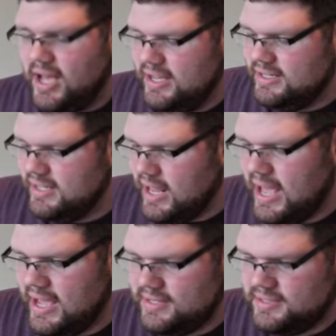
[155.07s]
I did
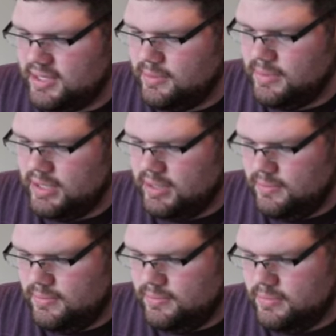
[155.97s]
add some
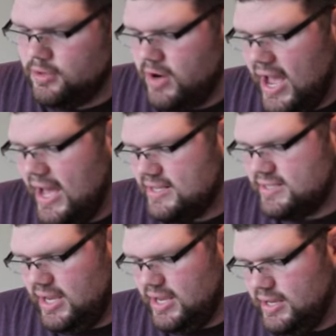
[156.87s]

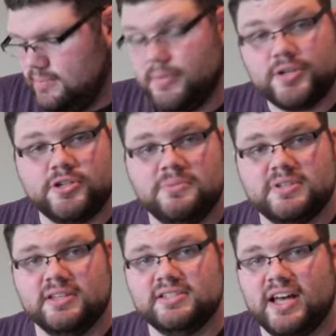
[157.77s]
grass and mushrooms
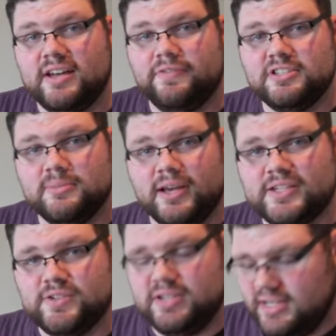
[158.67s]
on the side for some
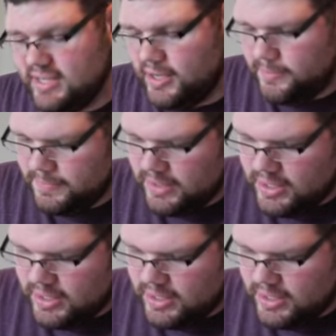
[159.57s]
extra detail.